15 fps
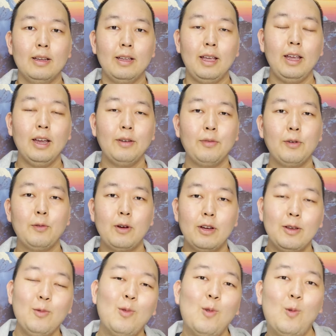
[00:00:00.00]
Hey
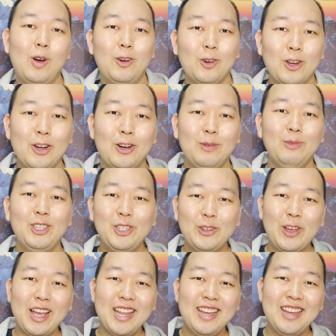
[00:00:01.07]
everyone, welcome
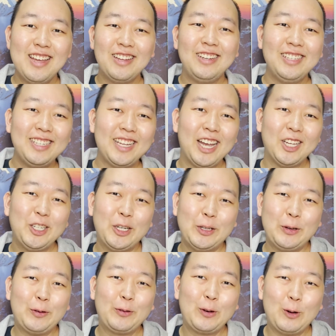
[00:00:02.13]
to another session
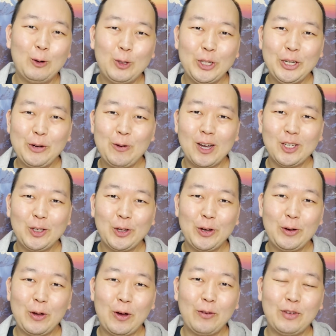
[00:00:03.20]
of Coaching
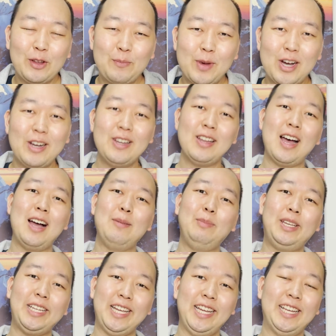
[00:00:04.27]
Question of the Month. I'm
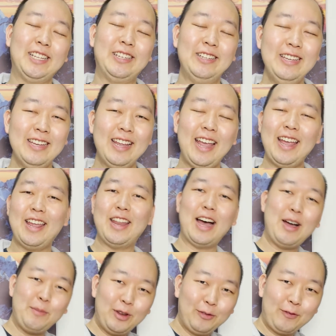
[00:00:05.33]
Daylon and
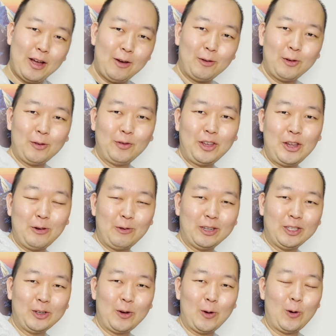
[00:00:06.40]
I'm the founder of
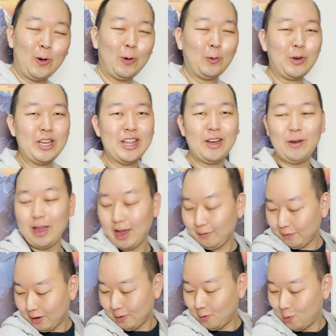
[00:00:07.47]
Curious Core. We now
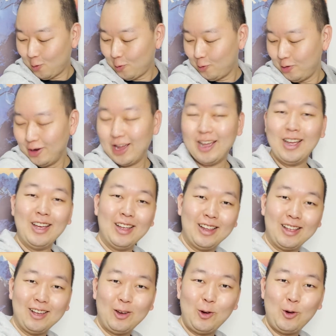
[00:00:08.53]
have our own
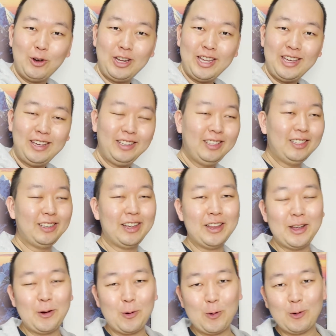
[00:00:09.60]
hoodies and
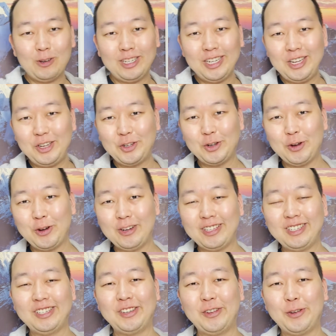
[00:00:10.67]
our own t-shirt,
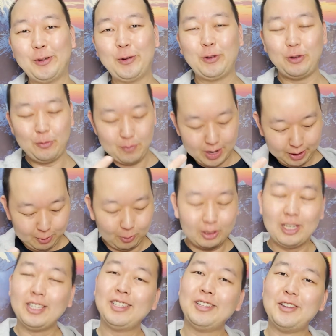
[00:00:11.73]
so you might
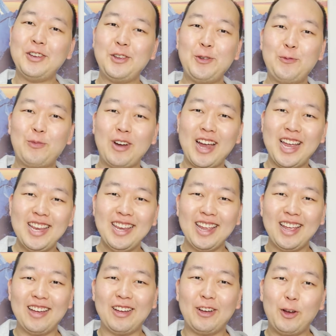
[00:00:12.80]
notice the new brand.
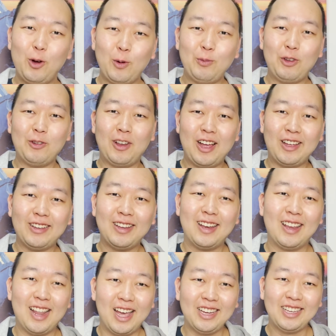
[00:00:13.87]
Hope you
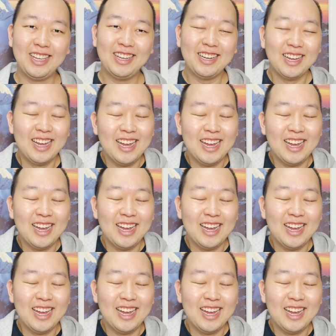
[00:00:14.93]
like it.